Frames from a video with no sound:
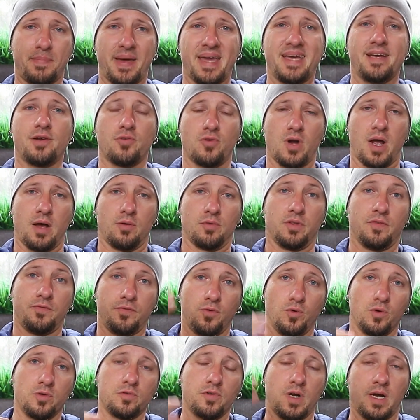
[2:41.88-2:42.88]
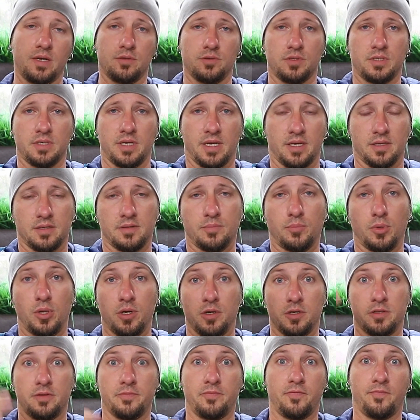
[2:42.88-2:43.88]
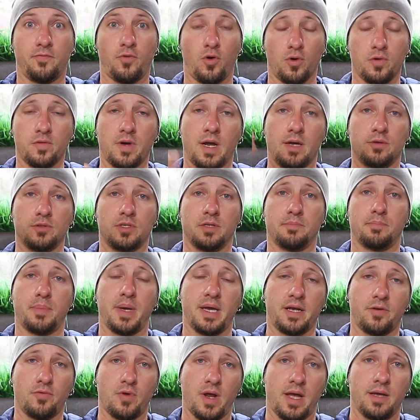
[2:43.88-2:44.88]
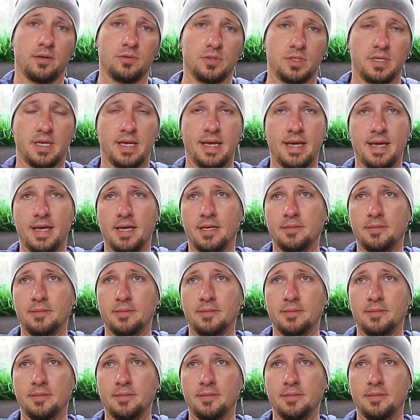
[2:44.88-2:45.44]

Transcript: background, the foreground and blurred foreground and background,